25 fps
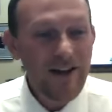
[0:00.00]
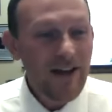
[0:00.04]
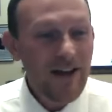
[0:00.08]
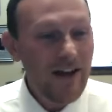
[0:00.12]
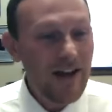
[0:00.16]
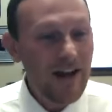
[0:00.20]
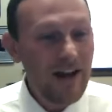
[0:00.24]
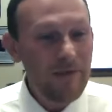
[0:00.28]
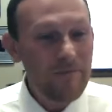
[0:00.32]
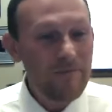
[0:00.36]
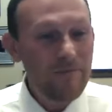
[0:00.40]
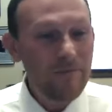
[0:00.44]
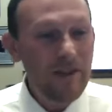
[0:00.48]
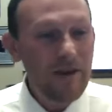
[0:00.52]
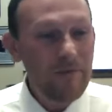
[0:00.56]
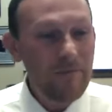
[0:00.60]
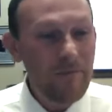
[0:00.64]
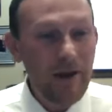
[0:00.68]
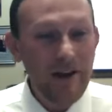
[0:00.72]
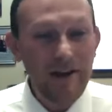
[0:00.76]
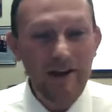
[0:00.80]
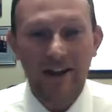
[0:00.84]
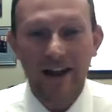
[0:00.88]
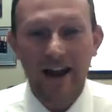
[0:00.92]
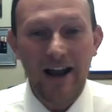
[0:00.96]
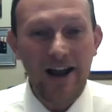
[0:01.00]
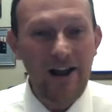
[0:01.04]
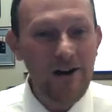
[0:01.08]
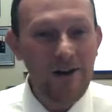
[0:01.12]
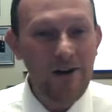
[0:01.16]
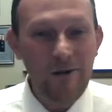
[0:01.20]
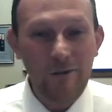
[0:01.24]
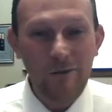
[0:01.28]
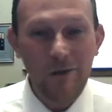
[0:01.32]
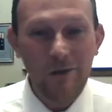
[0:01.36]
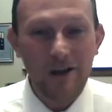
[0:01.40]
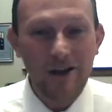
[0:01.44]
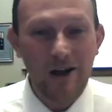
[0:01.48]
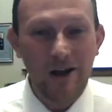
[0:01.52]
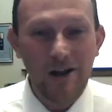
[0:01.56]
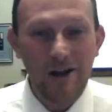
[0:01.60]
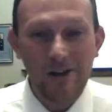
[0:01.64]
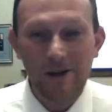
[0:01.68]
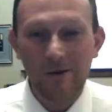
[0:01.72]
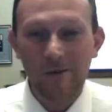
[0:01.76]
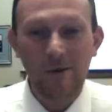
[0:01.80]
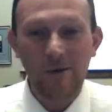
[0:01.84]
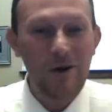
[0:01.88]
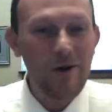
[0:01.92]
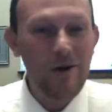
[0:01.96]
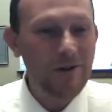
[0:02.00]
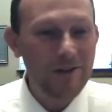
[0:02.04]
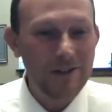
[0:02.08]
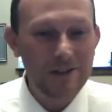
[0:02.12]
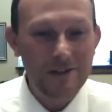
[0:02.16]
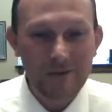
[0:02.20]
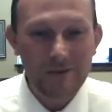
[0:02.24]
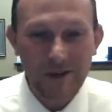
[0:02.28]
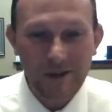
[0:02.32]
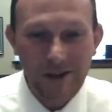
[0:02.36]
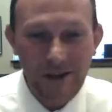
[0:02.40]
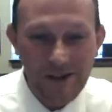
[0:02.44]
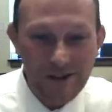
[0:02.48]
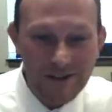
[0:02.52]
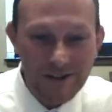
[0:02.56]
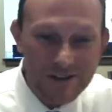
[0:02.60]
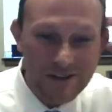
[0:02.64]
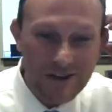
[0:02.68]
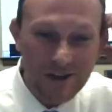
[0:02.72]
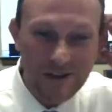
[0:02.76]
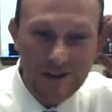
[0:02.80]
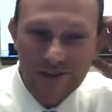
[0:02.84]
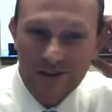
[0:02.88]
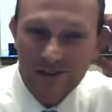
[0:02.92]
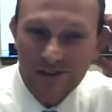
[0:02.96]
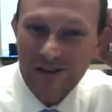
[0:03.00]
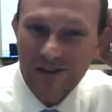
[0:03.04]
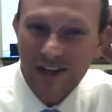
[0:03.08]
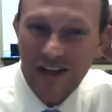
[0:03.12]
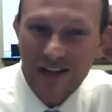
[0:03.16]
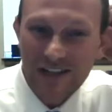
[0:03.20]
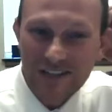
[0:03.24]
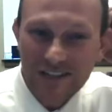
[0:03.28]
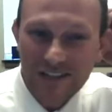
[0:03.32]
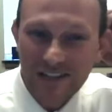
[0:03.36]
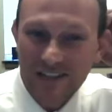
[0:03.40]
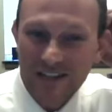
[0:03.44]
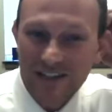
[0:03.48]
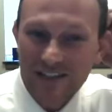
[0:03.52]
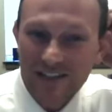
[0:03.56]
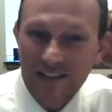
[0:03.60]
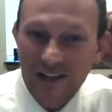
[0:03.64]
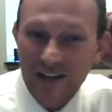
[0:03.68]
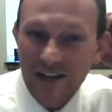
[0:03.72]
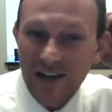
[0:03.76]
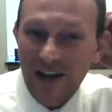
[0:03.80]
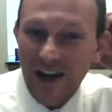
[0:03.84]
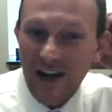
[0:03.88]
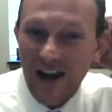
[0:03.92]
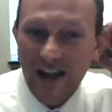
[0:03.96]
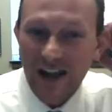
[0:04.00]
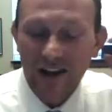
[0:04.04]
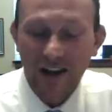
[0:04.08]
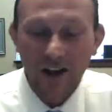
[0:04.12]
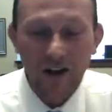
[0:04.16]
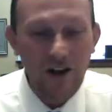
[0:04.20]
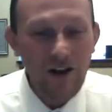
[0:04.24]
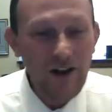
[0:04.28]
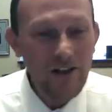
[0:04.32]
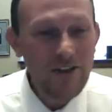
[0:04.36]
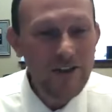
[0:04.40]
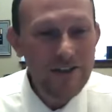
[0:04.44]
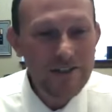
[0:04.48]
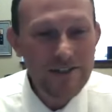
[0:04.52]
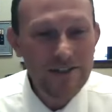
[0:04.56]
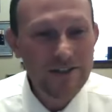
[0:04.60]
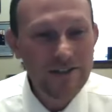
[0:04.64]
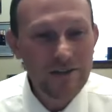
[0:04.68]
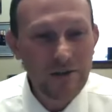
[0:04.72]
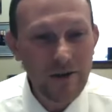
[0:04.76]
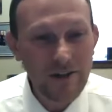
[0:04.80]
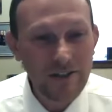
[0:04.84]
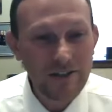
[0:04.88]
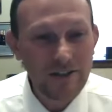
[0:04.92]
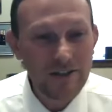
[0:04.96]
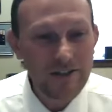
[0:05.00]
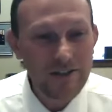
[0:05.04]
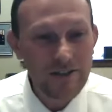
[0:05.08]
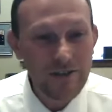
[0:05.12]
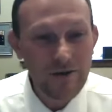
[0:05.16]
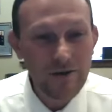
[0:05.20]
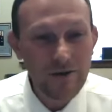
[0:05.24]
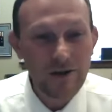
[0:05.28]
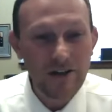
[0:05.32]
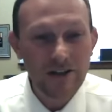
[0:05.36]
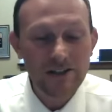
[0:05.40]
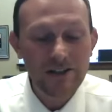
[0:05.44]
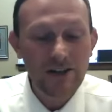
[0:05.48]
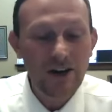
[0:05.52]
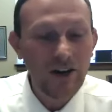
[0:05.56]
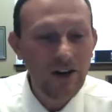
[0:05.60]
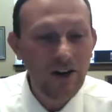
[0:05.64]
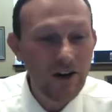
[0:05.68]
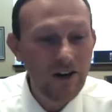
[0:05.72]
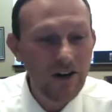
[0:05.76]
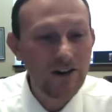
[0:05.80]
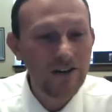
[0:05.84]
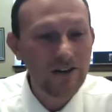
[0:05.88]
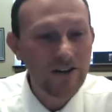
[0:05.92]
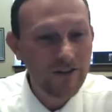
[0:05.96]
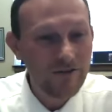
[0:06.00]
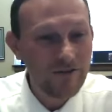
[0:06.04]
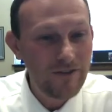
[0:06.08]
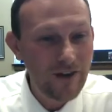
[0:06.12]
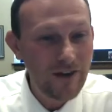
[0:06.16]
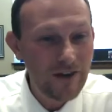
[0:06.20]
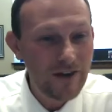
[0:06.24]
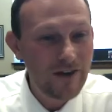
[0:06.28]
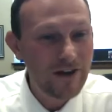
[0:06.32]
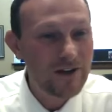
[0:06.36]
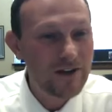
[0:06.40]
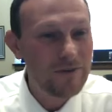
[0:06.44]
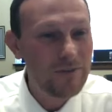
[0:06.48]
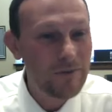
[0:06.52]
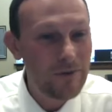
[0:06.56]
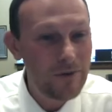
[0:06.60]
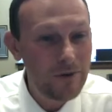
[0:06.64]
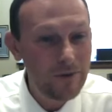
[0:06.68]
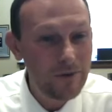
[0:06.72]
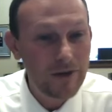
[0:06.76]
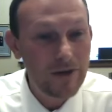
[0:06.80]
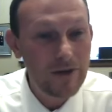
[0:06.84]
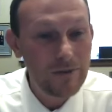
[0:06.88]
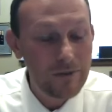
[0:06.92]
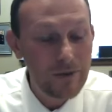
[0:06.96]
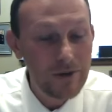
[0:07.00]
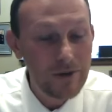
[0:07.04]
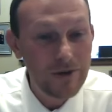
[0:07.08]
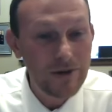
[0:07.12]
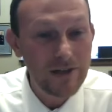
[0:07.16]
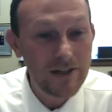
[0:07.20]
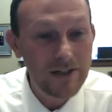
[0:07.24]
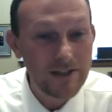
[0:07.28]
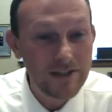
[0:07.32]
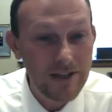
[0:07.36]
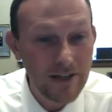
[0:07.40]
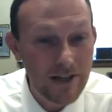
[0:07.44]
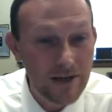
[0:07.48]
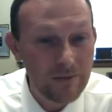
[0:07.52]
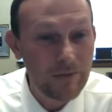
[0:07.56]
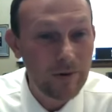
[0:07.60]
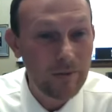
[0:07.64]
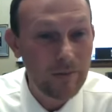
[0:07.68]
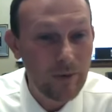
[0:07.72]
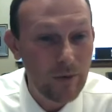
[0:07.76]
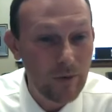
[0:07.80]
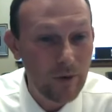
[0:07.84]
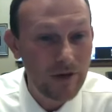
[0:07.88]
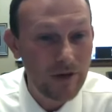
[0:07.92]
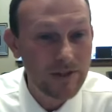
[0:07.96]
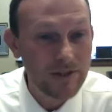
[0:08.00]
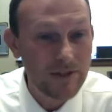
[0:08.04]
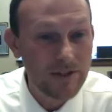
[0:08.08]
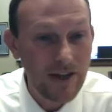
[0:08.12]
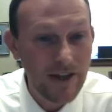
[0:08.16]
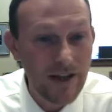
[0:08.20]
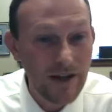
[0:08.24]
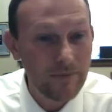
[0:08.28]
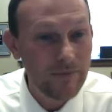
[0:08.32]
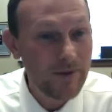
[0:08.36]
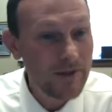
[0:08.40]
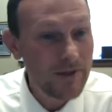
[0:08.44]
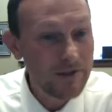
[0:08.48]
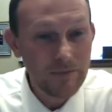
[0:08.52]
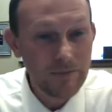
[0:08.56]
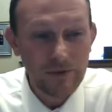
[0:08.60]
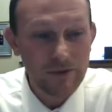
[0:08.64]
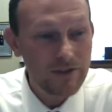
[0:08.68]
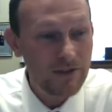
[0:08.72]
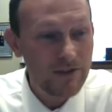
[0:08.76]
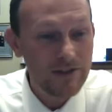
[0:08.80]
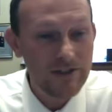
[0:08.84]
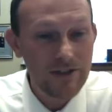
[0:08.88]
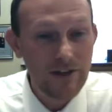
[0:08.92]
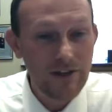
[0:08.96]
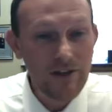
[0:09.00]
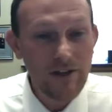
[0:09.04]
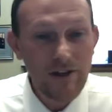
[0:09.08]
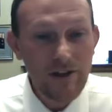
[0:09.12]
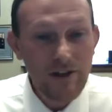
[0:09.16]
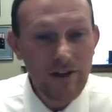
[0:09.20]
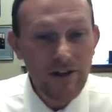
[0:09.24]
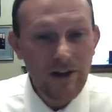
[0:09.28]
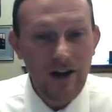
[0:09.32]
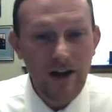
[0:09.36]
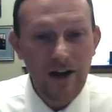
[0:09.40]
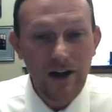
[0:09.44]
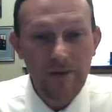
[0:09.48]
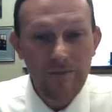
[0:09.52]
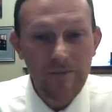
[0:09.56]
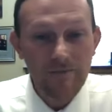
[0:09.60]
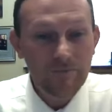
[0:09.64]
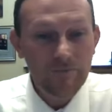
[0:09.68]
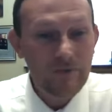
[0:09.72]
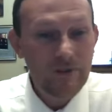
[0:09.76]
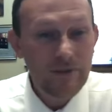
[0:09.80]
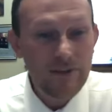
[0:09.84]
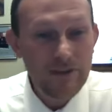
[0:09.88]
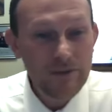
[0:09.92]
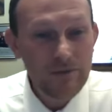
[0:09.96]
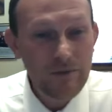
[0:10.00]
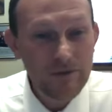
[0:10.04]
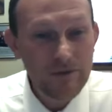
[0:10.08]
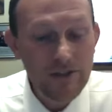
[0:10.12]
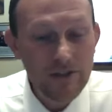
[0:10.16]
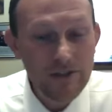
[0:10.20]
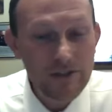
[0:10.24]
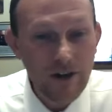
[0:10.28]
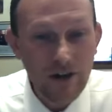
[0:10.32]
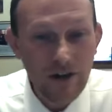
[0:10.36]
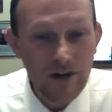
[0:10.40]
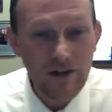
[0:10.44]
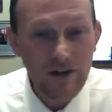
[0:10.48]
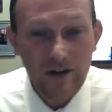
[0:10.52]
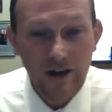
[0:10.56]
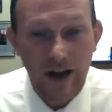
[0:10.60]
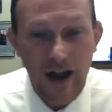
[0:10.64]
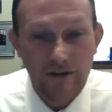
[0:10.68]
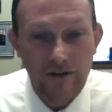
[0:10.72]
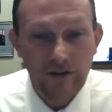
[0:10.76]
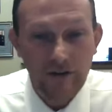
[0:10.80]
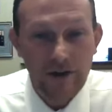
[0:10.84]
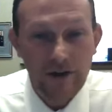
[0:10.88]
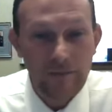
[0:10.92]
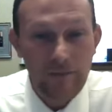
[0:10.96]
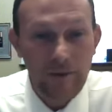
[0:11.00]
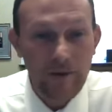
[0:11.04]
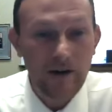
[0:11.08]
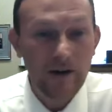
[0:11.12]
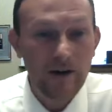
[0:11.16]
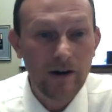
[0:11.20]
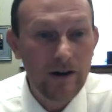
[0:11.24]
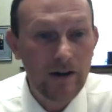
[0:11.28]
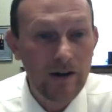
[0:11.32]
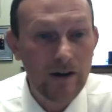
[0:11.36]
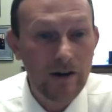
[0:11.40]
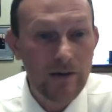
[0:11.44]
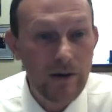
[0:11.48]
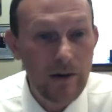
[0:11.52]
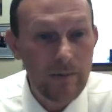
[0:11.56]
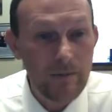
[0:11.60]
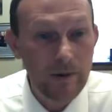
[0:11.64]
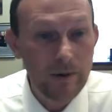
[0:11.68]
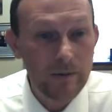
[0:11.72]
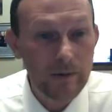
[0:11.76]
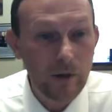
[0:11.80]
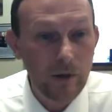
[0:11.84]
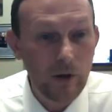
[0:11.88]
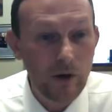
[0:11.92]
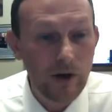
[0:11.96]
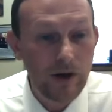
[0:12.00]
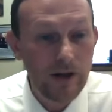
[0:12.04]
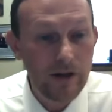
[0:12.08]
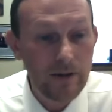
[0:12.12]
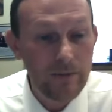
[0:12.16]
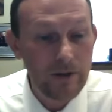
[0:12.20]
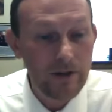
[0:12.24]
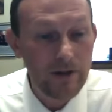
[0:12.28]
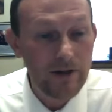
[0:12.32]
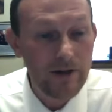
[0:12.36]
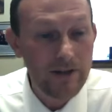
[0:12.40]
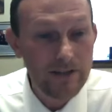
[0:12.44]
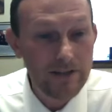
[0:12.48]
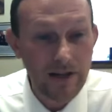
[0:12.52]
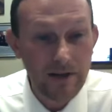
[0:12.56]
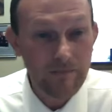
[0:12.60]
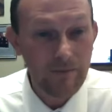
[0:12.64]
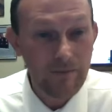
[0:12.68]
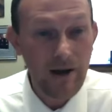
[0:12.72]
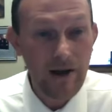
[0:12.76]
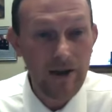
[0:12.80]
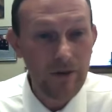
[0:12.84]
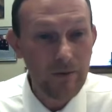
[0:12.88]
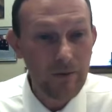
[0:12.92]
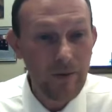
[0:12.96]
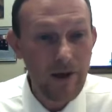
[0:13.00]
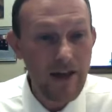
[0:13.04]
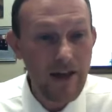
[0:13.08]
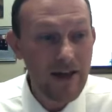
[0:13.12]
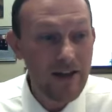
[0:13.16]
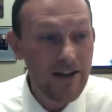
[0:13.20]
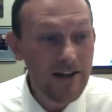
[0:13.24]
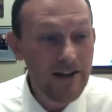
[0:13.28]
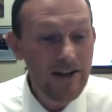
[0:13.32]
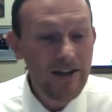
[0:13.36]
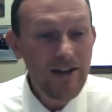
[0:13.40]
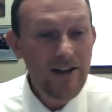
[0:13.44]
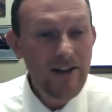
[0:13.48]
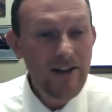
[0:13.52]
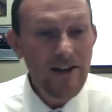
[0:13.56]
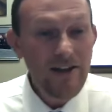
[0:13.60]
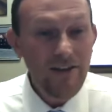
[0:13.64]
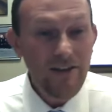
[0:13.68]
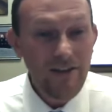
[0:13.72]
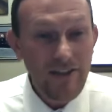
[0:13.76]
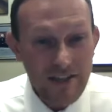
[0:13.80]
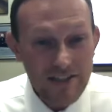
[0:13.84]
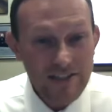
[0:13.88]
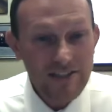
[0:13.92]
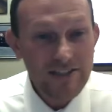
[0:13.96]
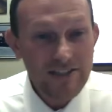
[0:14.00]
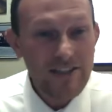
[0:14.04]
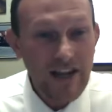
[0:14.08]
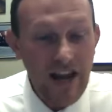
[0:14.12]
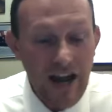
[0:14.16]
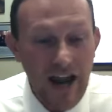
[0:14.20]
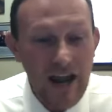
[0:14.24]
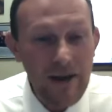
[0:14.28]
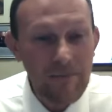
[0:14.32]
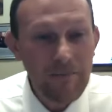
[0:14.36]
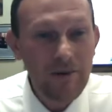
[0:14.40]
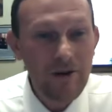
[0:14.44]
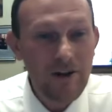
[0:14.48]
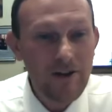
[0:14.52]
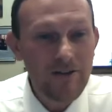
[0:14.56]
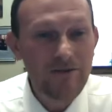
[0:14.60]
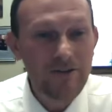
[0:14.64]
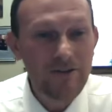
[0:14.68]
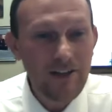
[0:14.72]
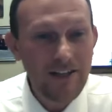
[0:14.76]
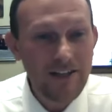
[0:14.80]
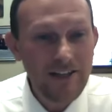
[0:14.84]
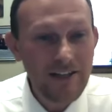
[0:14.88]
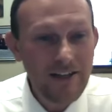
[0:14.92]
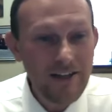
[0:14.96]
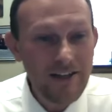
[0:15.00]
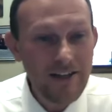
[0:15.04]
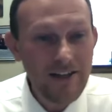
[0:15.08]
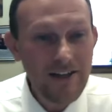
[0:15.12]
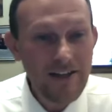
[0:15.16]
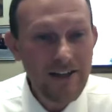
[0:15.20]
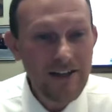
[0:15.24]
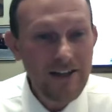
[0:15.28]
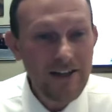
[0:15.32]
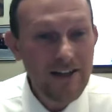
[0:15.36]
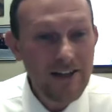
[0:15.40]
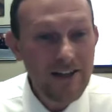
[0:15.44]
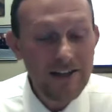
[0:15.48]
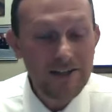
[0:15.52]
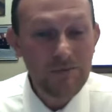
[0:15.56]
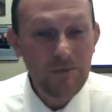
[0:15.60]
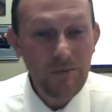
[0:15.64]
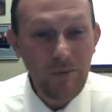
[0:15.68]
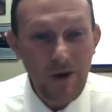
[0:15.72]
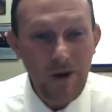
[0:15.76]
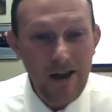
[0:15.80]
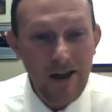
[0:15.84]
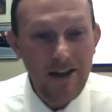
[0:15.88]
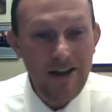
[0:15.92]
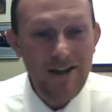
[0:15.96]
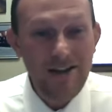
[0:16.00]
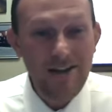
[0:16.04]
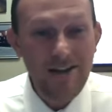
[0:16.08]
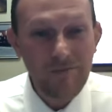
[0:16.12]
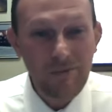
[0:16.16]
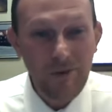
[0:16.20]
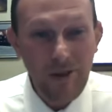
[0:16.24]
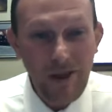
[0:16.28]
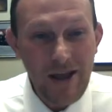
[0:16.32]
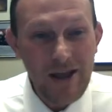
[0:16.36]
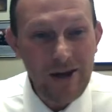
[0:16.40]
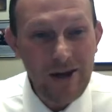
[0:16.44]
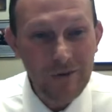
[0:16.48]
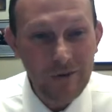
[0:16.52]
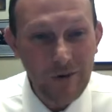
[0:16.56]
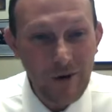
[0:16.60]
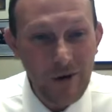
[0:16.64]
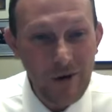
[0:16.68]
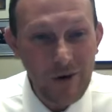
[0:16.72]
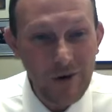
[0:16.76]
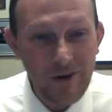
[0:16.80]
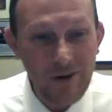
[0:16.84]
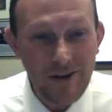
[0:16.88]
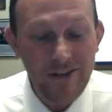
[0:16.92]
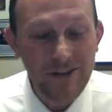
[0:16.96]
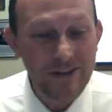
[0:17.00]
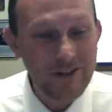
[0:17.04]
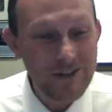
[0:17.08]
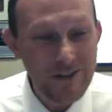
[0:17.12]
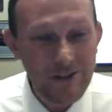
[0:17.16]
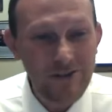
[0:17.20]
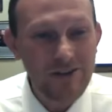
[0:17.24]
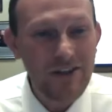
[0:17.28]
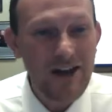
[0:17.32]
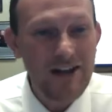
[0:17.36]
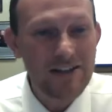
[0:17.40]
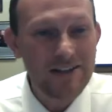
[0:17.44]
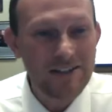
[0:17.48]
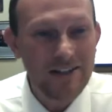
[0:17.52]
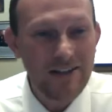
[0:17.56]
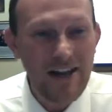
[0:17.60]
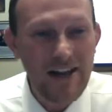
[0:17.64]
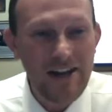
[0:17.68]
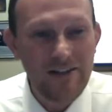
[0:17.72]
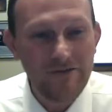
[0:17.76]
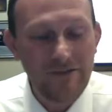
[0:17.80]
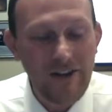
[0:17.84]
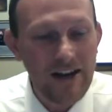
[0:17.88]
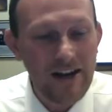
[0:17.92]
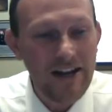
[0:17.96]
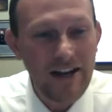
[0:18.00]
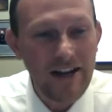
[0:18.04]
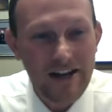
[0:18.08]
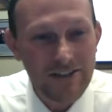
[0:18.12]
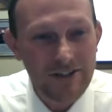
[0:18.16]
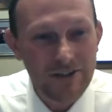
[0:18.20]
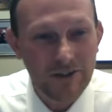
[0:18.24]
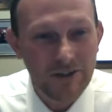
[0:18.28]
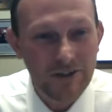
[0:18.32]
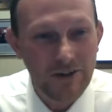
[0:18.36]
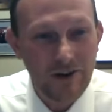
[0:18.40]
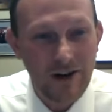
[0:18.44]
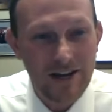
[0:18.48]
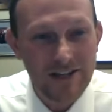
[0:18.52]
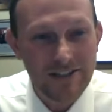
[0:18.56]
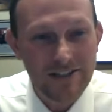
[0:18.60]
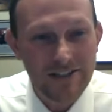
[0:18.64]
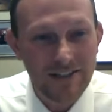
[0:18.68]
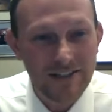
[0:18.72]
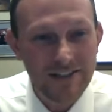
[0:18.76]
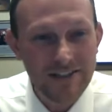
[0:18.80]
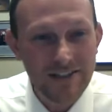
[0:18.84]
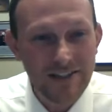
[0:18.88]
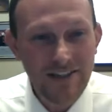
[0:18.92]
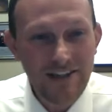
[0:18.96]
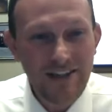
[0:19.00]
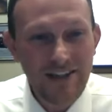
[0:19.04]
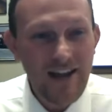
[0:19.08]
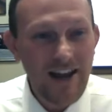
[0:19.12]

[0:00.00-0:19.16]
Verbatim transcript: Um, but now we call it wokeness, we call it social justice, and all this is going to do is hurt the very com communities that it purports to help. This will just um, this will just hurt African American and minority communities. And by the way, this type of lending is what played a role in the two thousand eight financial crisis.